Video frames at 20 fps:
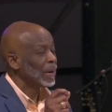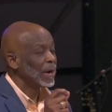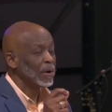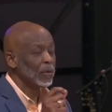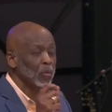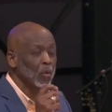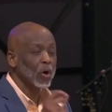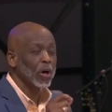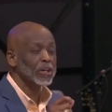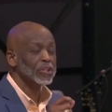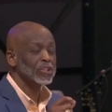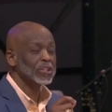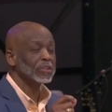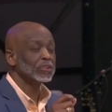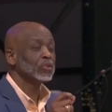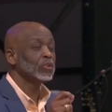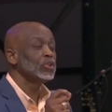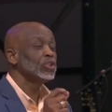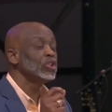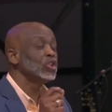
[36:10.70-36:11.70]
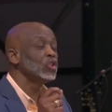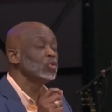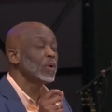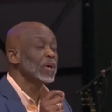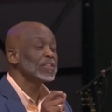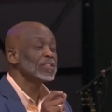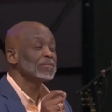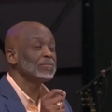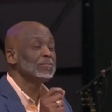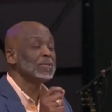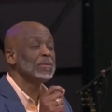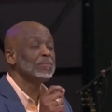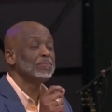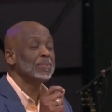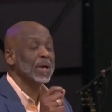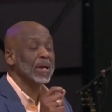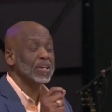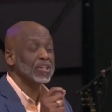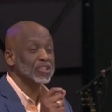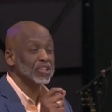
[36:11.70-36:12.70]
My words to you is be
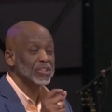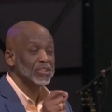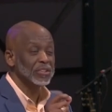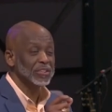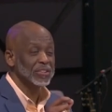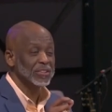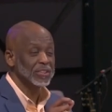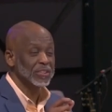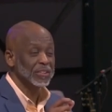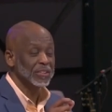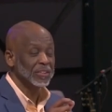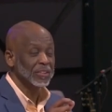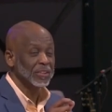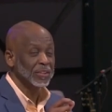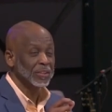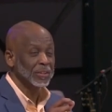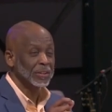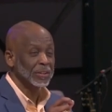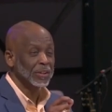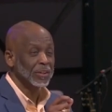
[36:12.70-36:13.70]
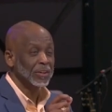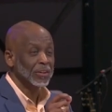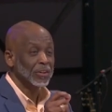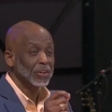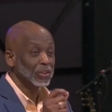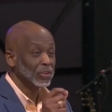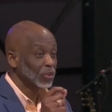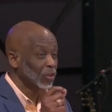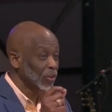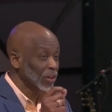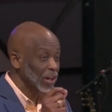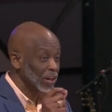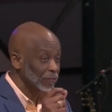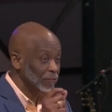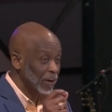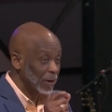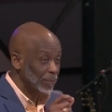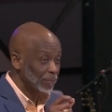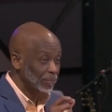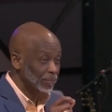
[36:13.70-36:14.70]
patient. Don't
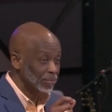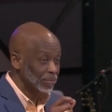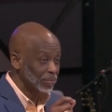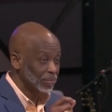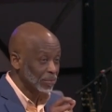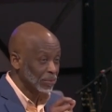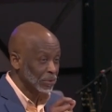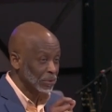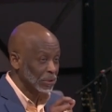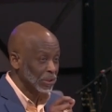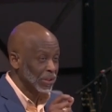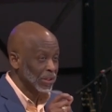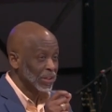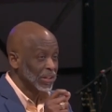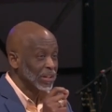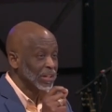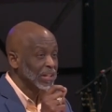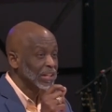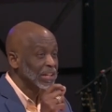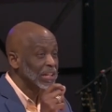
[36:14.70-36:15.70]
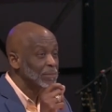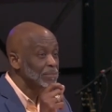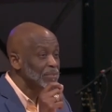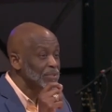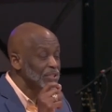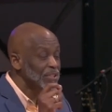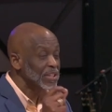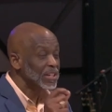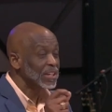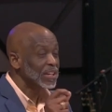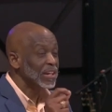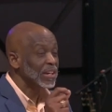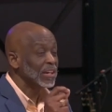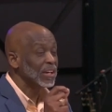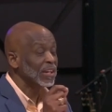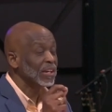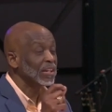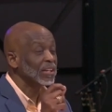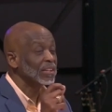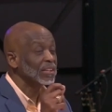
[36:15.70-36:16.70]
give up. Keep
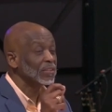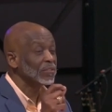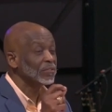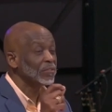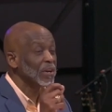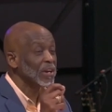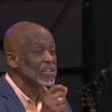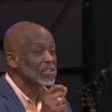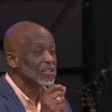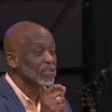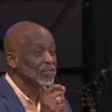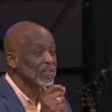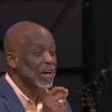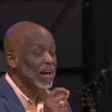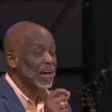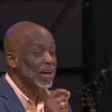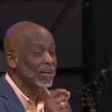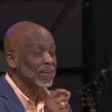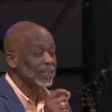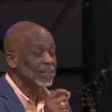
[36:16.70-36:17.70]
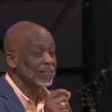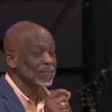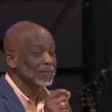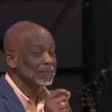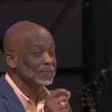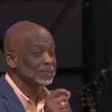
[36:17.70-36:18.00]
seeking the face of God.